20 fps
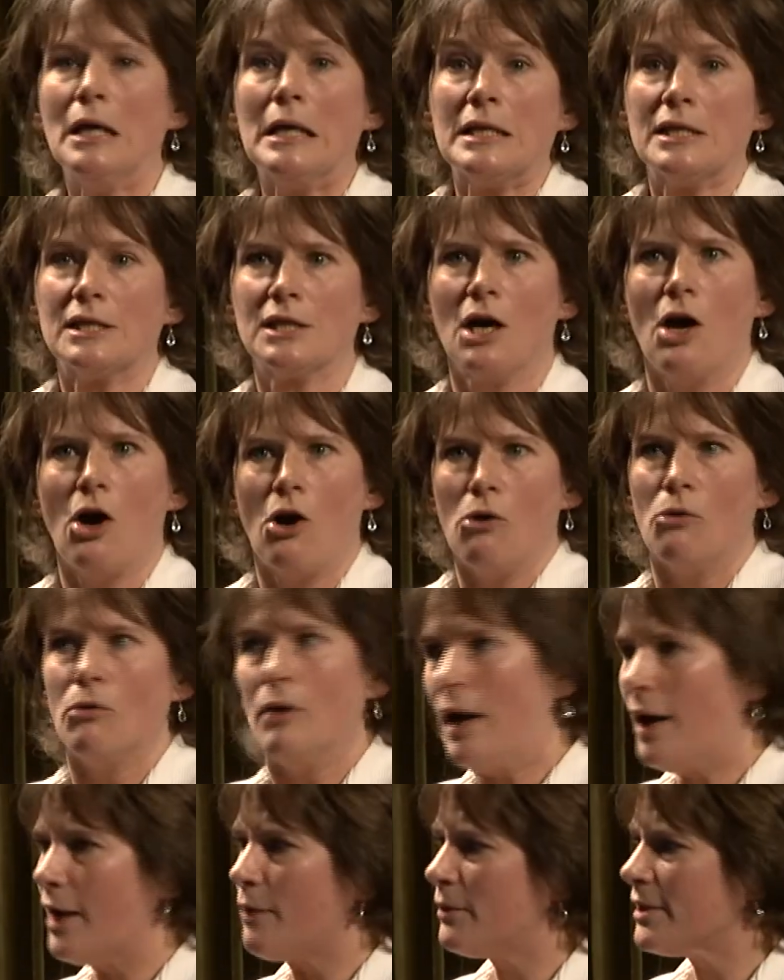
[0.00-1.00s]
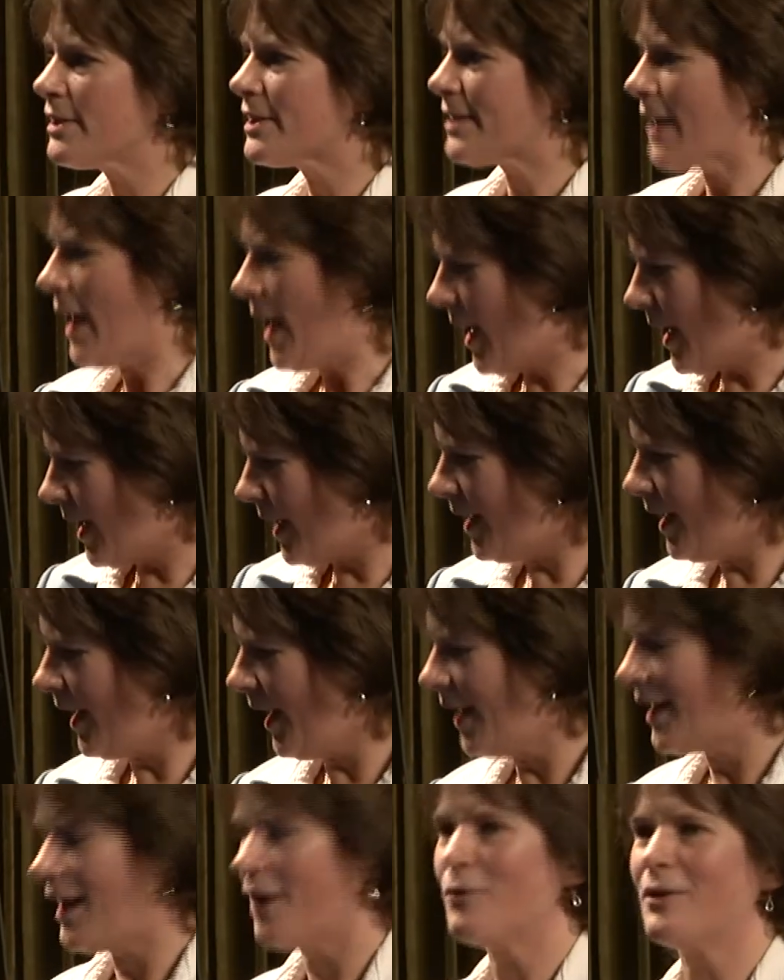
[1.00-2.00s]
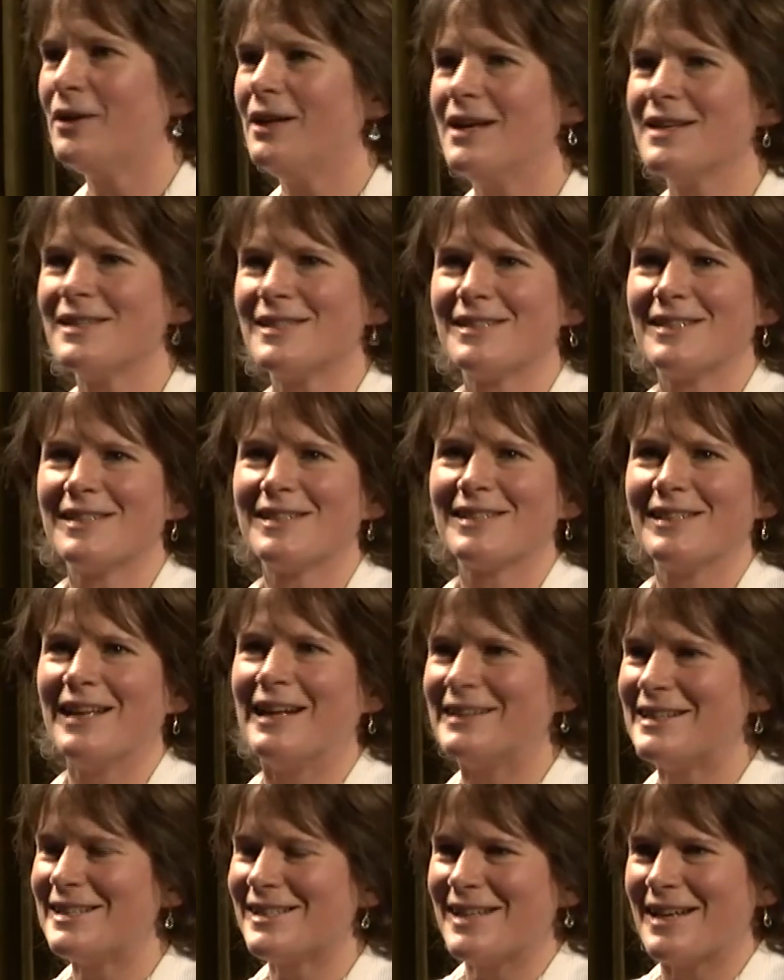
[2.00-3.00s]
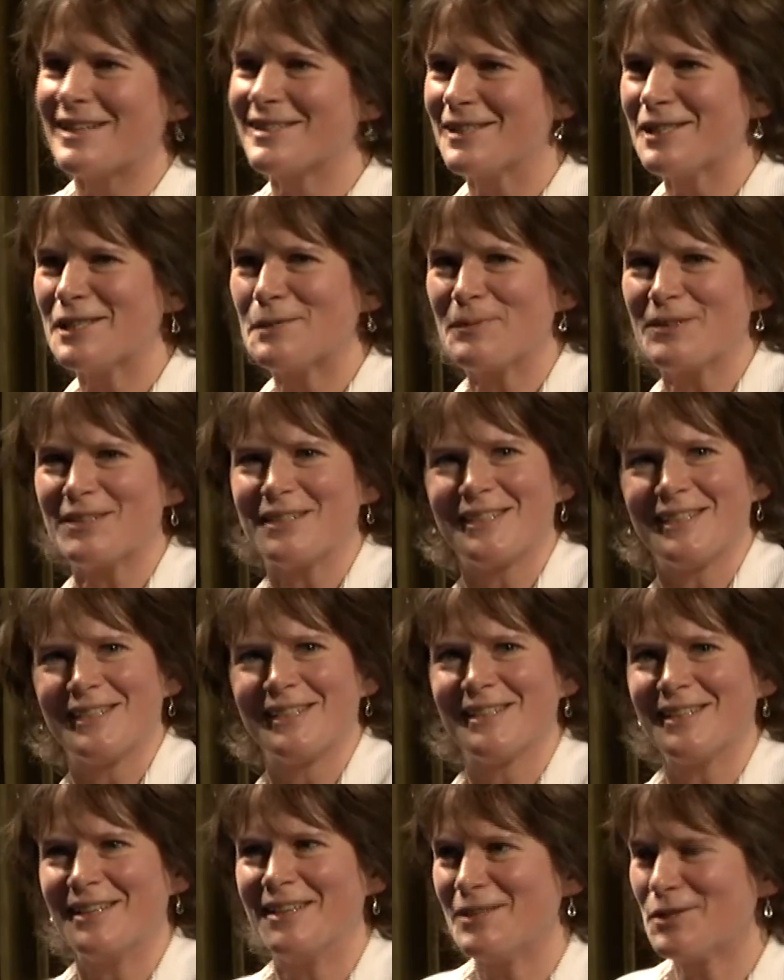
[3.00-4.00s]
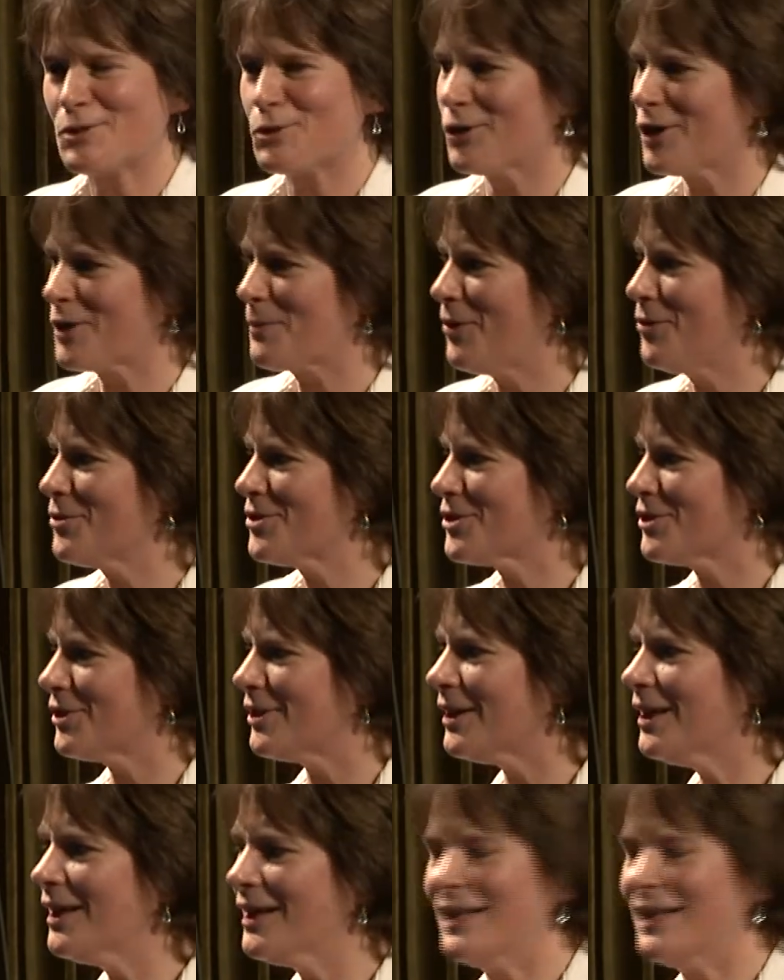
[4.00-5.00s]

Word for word: So I will say, and I realize this is slightly sexist, but this is a historic poster